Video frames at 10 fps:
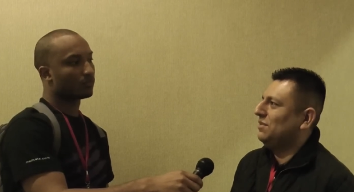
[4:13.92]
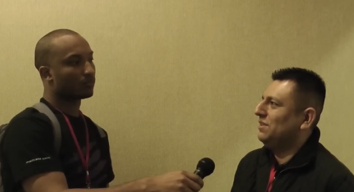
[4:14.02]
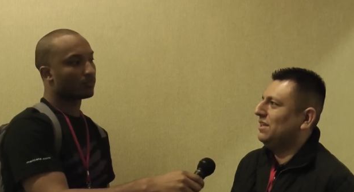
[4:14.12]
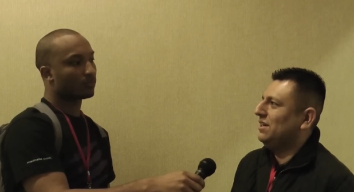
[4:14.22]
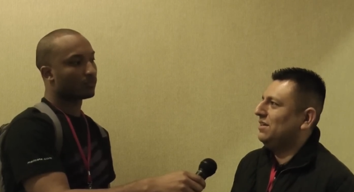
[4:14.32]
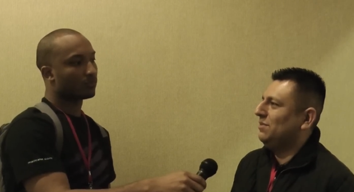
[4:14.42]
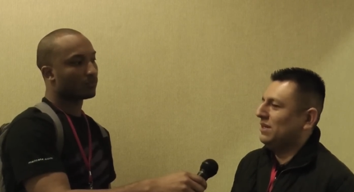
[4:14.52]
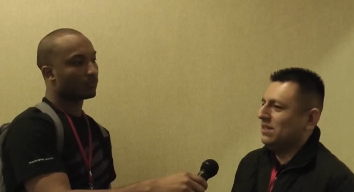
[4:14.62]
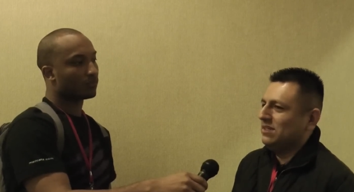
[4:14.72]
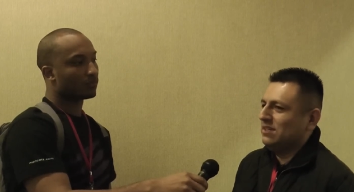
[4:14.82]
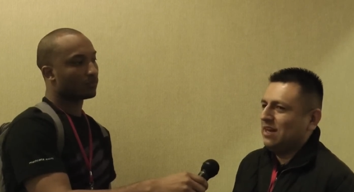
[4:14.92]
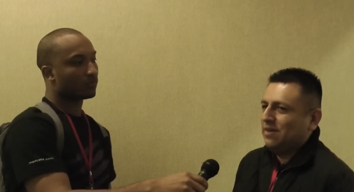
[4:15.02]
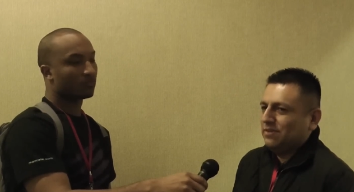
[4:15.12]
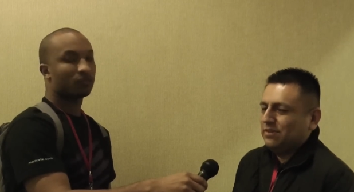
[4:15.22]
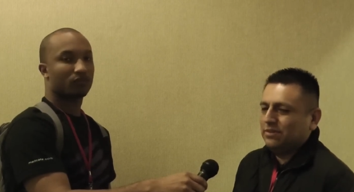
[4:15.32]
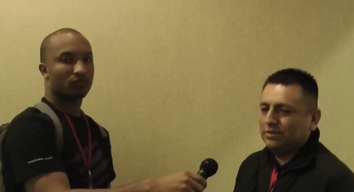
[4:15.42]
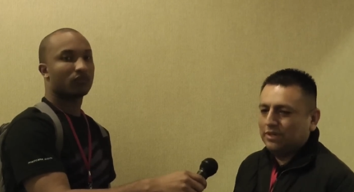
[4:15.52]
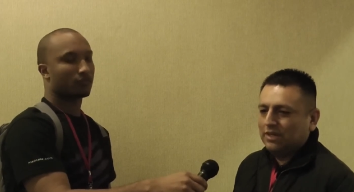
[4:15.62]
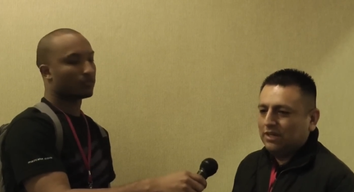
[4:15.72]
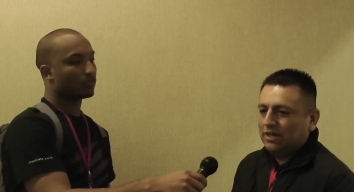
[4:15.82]
Speaker 1: over there because they have to
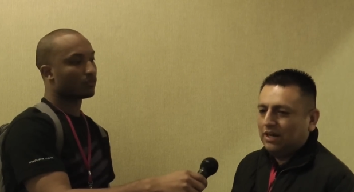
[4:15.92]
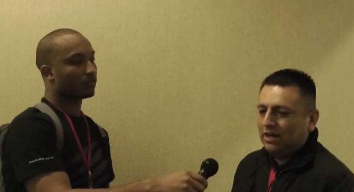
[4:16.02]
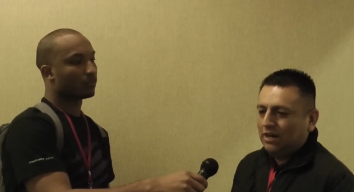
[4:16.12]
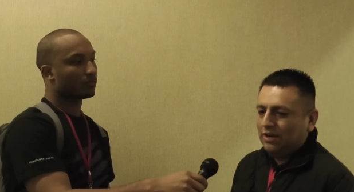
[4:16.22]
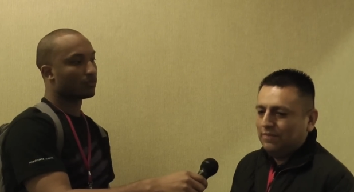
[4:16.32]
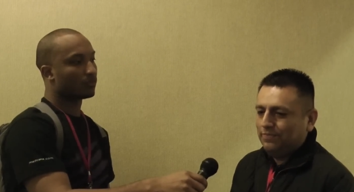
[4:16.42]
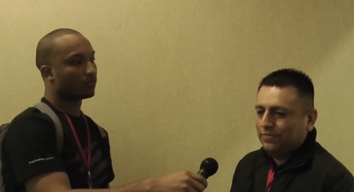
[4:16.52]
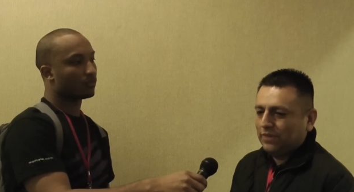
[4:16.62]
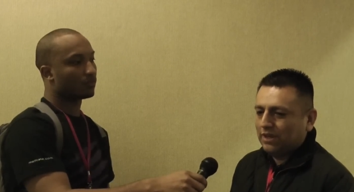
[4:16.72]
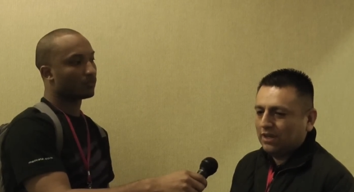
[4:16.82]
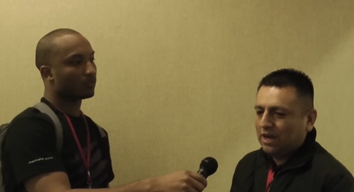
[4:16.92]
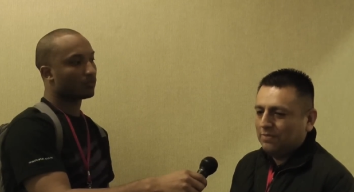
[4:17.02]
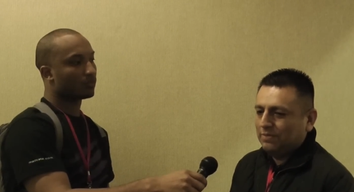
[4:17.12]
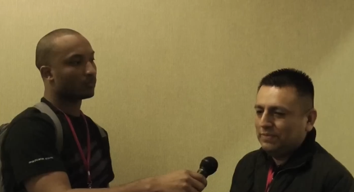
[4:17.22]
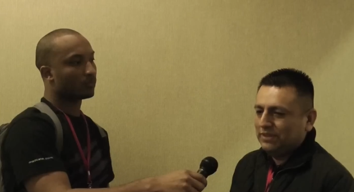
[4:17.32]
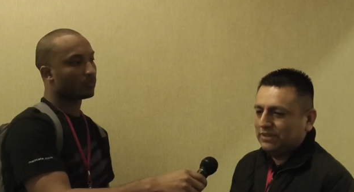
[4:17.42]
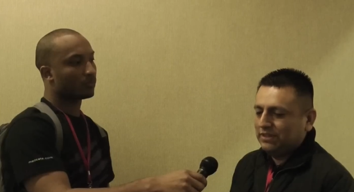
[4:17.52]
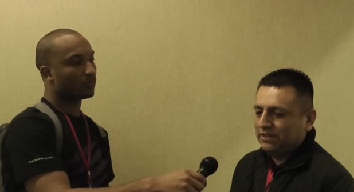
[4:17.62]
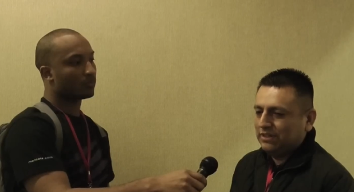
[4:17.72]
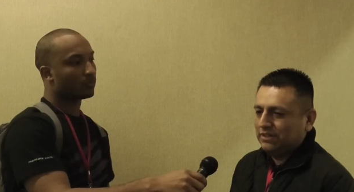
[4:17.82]
um, complement
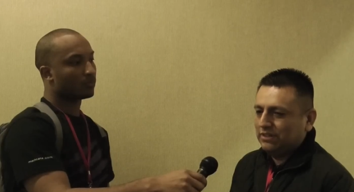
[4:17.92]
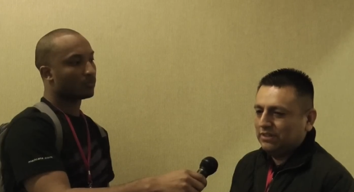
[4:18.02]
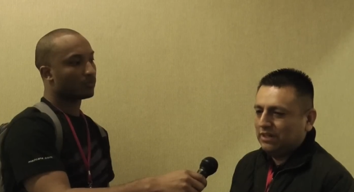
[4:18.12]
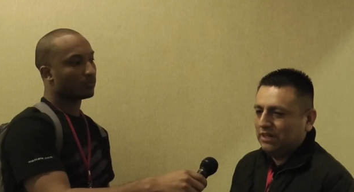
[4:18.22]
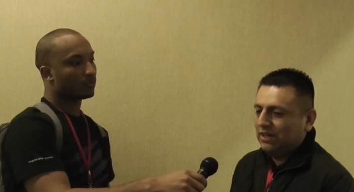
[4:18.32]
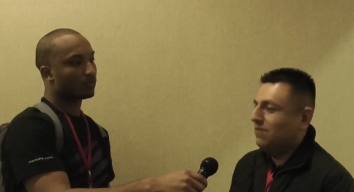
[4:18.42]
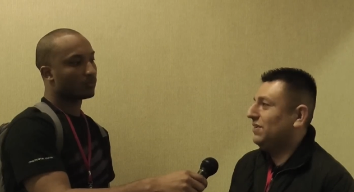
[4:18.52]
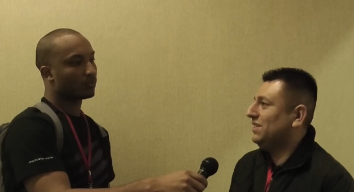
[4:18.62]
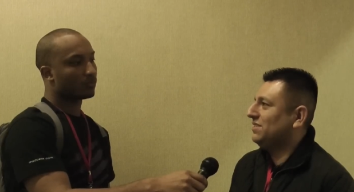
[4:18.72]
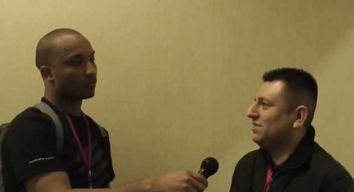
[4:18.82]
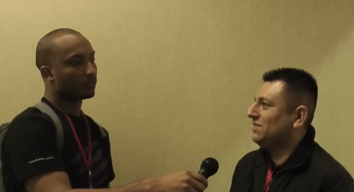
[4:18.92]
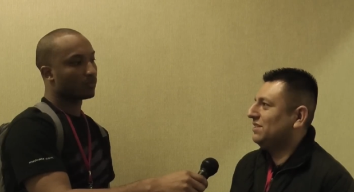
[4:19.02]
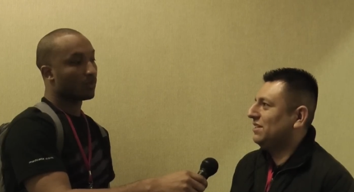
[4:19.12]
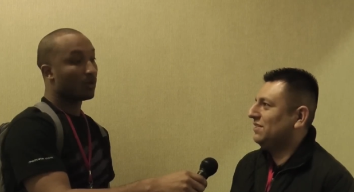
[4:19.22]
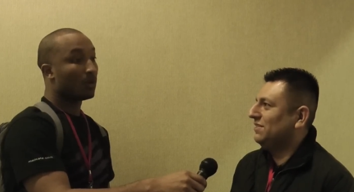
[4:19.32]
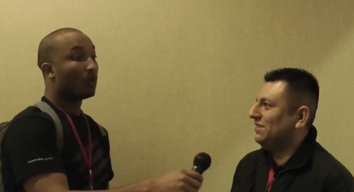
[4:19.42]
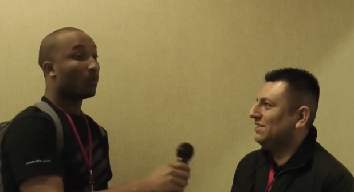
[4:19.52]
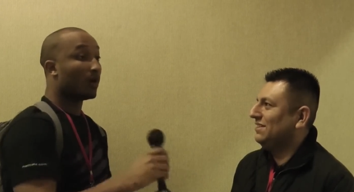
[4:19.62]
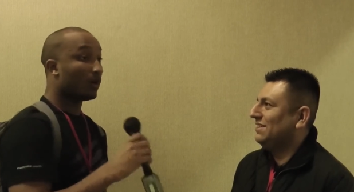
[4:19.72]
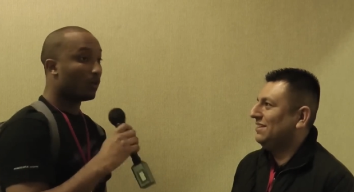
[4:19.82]
their uh, investors, you know?
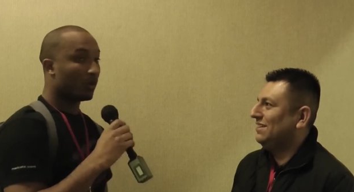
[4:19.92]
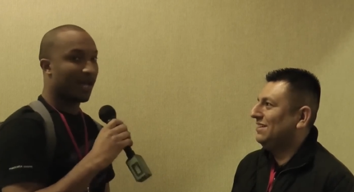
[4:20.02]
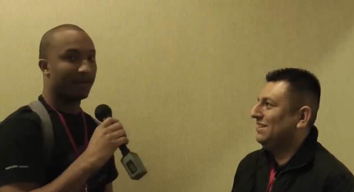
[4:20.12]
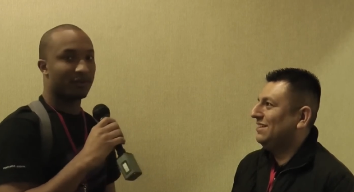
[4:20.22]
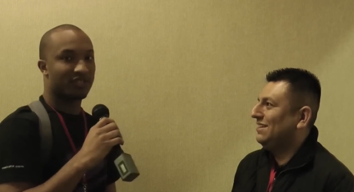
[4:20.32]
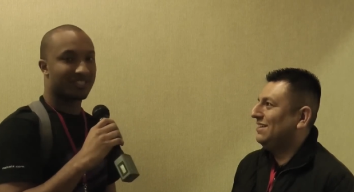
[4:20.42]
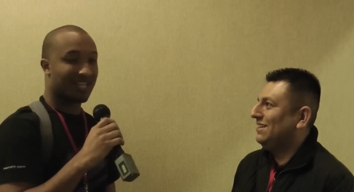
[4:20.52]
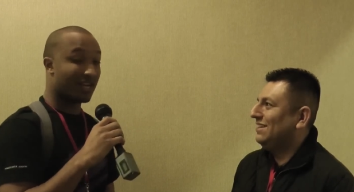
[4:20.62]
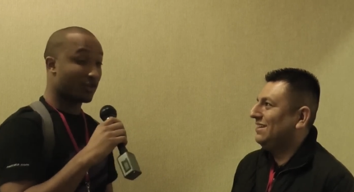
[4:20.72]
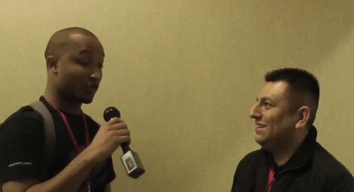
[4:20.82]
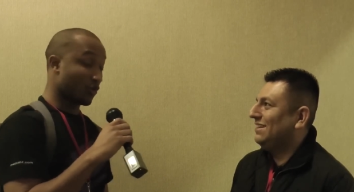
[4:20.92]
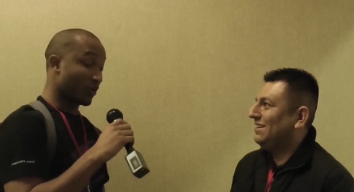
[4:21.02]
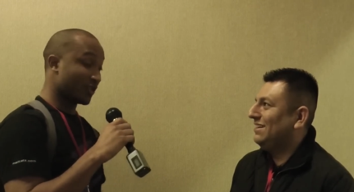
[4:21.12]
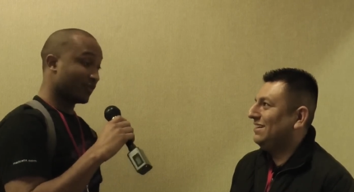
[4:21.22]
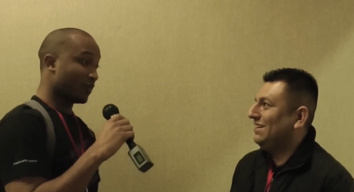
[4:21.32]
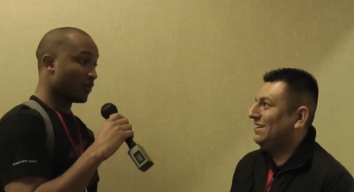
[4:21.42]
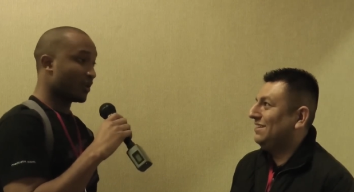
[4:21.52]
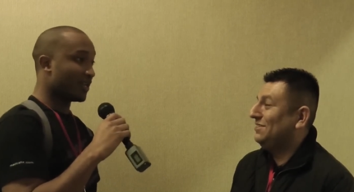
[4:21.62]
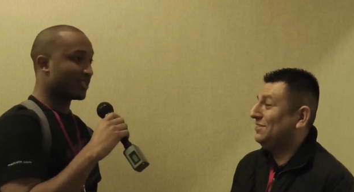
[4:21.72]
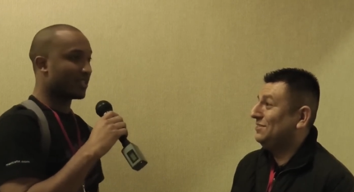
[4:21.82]
Speaker 2: Well, what MLG is kind of notorious for
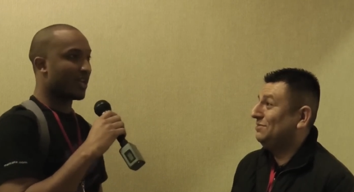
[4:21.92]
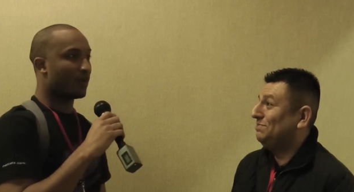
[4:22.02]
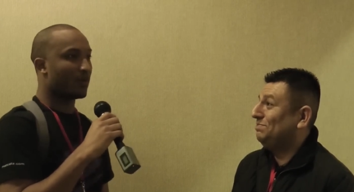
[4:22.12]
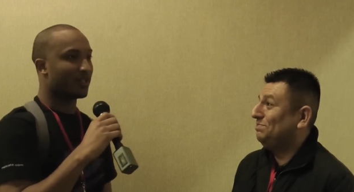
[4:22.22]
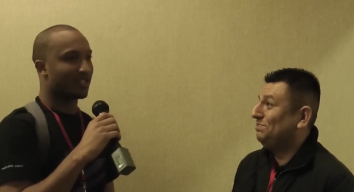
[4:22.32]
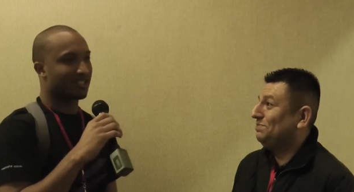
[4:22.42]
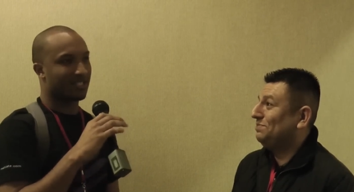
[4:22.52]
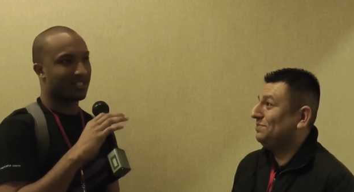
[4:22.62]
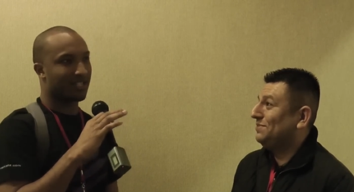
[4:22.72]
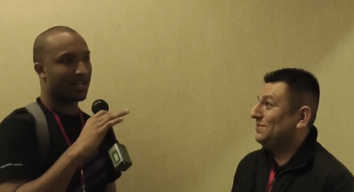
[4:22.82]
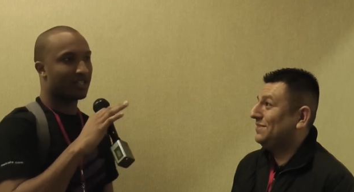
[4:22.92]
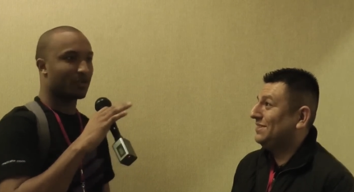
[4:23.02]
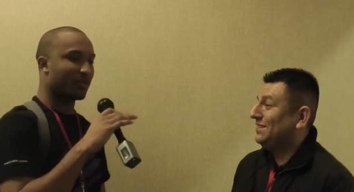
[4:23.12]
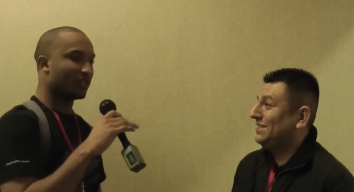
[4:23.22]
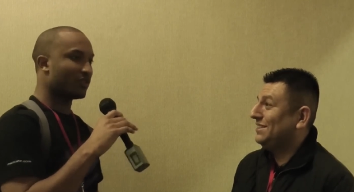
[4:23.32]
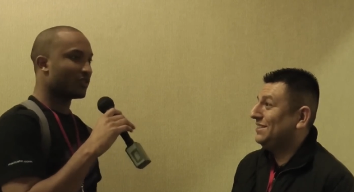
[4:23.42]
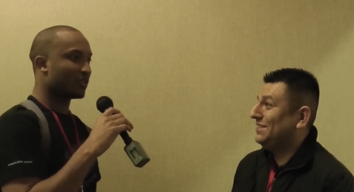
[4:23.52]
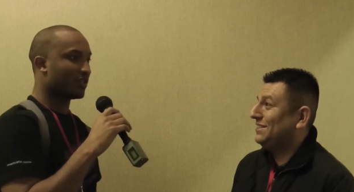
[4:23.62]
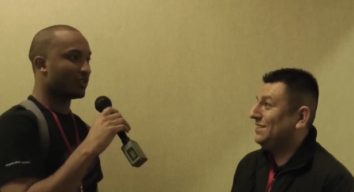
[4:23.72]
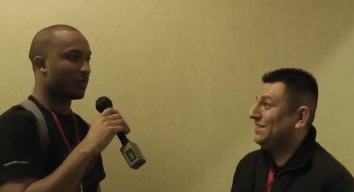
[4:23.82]
is that when a scene kind of
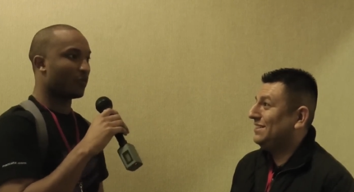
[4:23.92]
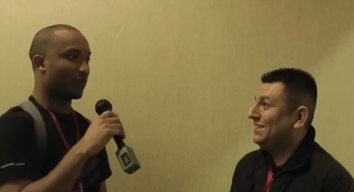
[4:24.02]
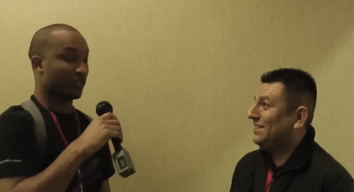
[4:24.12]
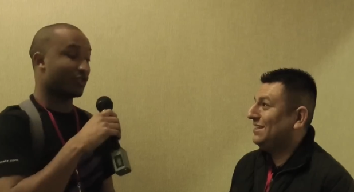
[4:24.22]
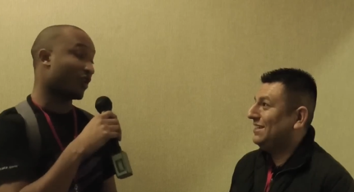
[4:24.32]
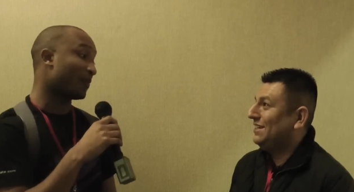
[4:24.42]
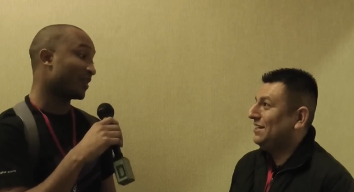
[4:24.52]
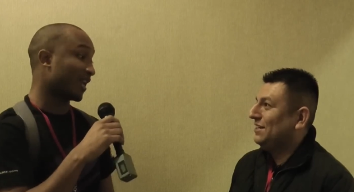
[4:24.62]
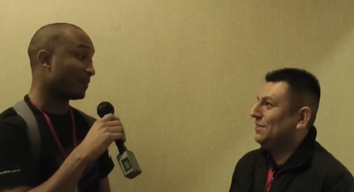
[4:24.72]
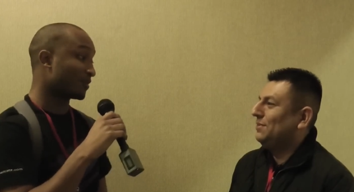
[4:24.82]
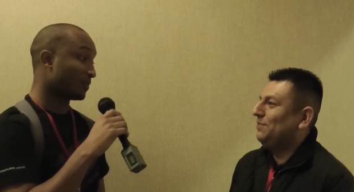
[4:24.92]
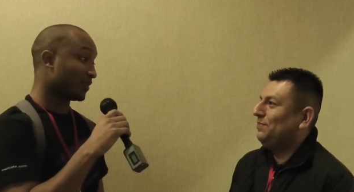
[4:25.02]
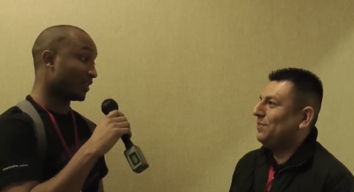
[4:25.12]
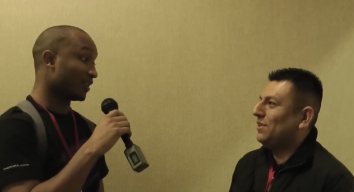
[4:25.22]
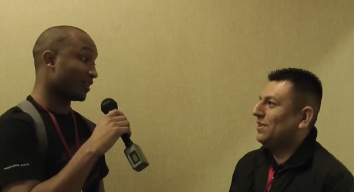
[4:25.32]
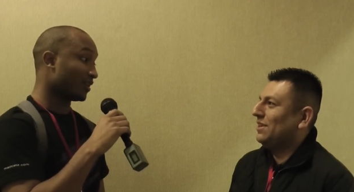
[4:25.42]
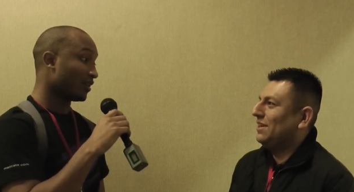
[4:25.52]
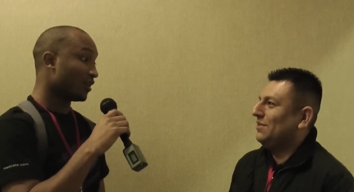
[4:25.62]
dwindles, they're known for just dropping games completely.